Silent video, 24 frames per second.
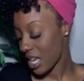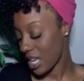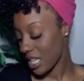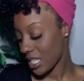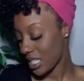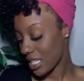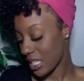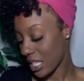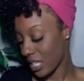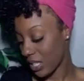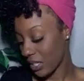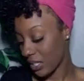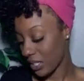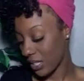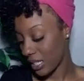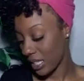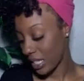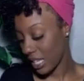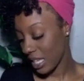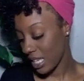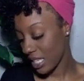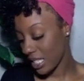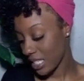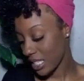So
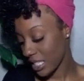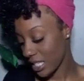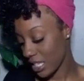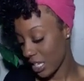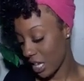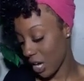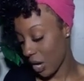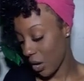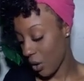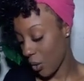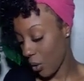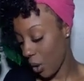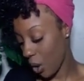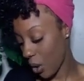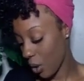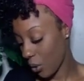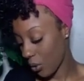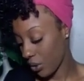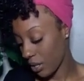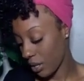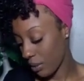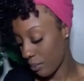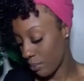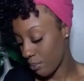let's go
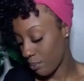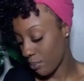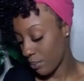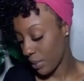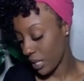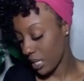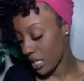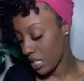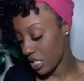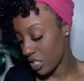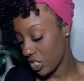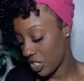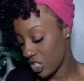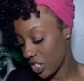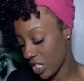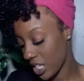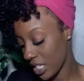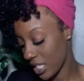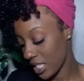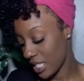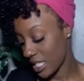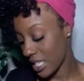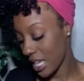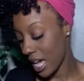on the beach
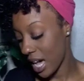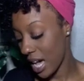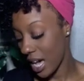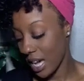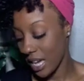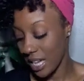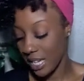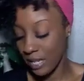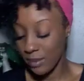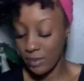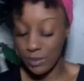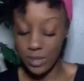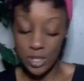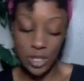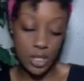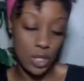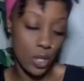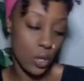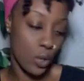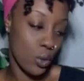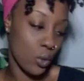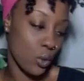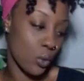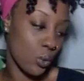time
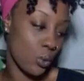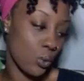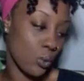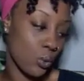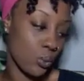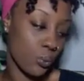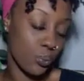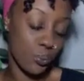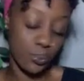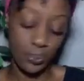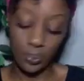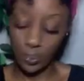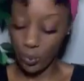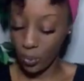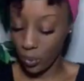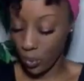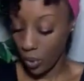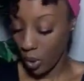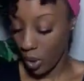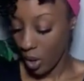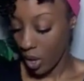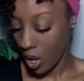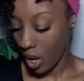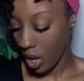soul.
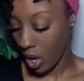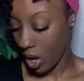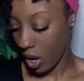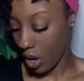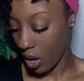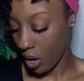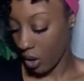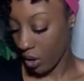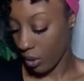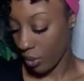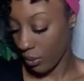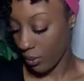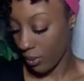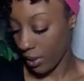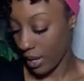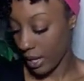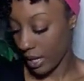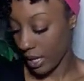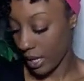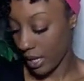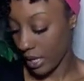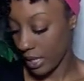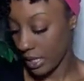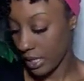All
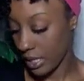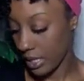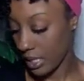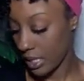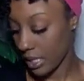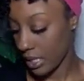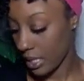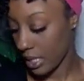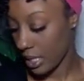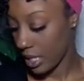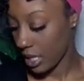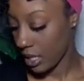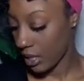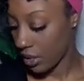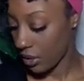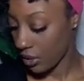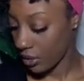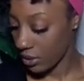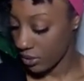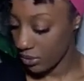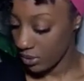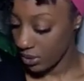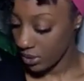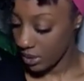right.
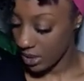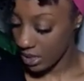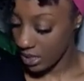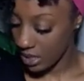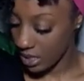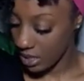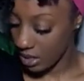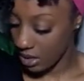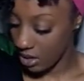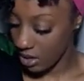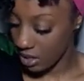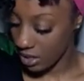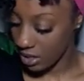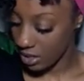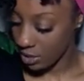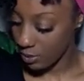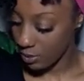Who's these cards